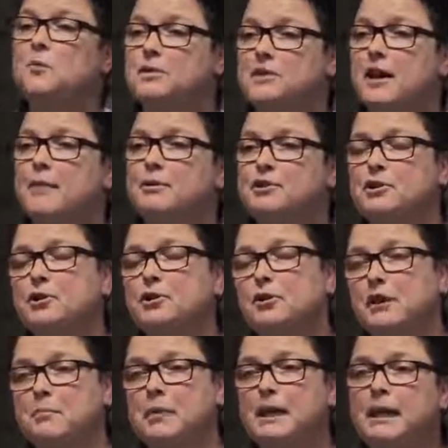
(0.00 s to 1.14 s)
what
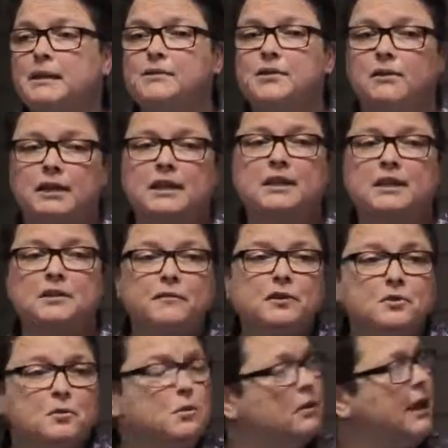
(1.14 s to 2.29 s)
cybersecurity means on an
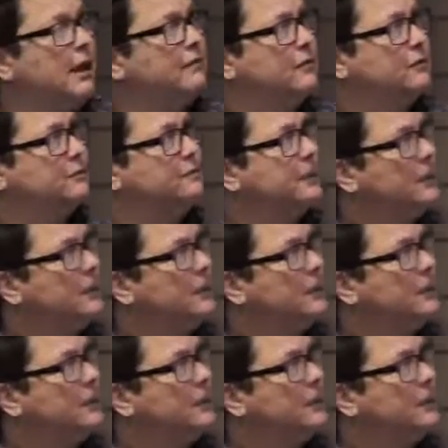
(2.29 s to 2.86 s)
individual level.